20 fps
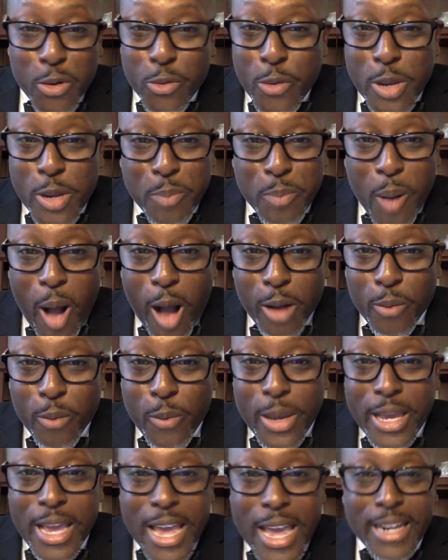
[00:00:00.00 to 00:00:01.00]
Creek
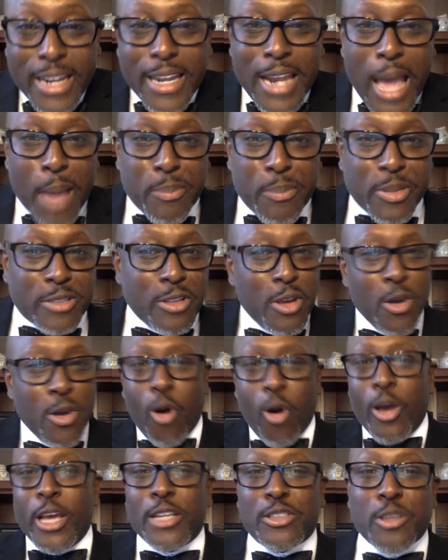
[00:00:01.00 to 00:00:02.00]
Parkway, Indianapolis,
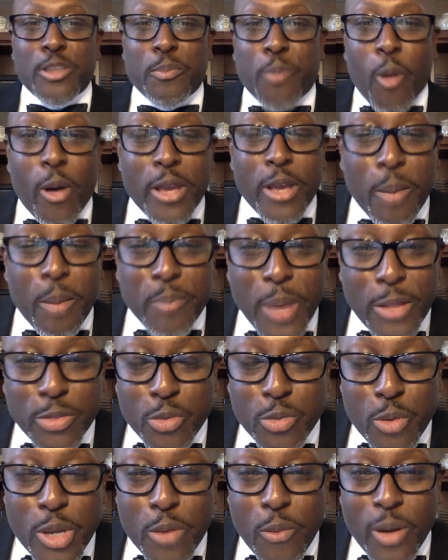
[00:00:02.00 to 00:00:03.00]
or hit your boy up at
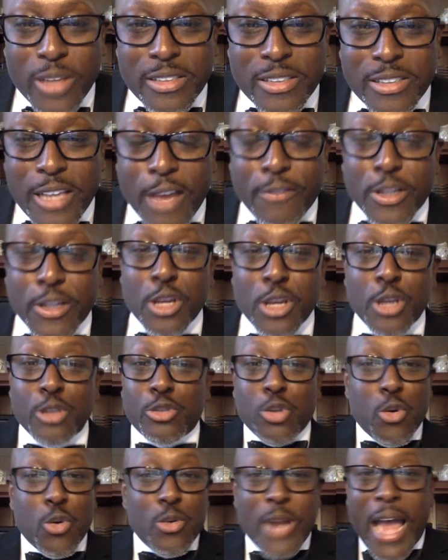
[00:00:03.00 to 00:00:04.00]
317
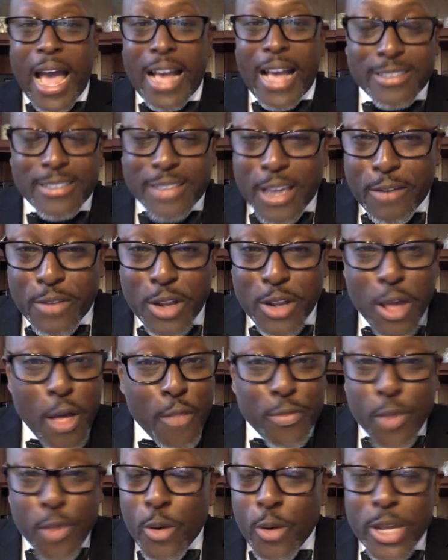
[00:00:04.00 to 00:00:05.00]
297
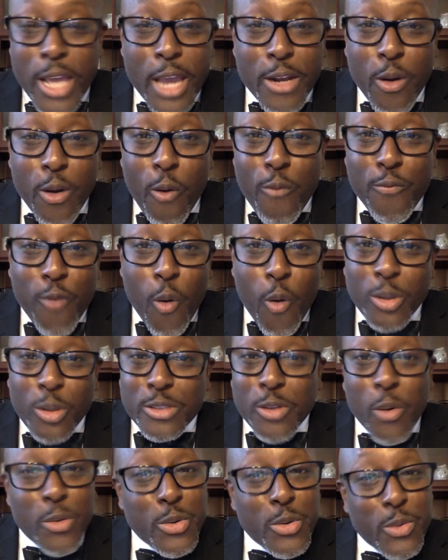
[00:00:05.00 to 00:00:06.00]
3804
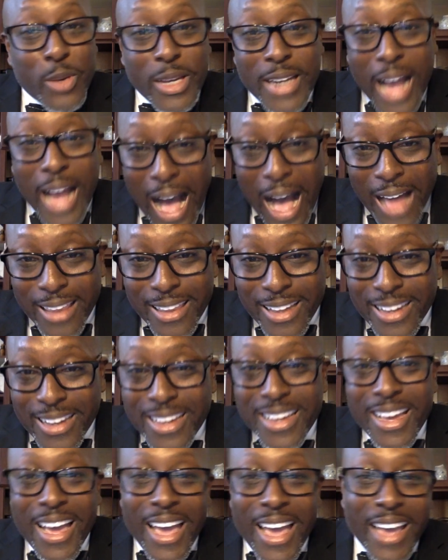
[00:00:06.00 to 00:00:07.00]
so you can holler
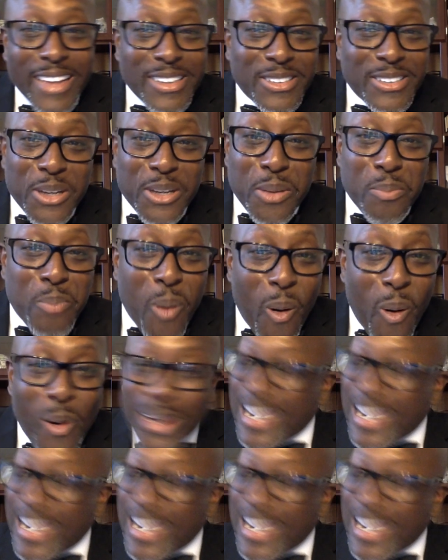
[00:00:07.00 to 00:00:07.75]
at your boy.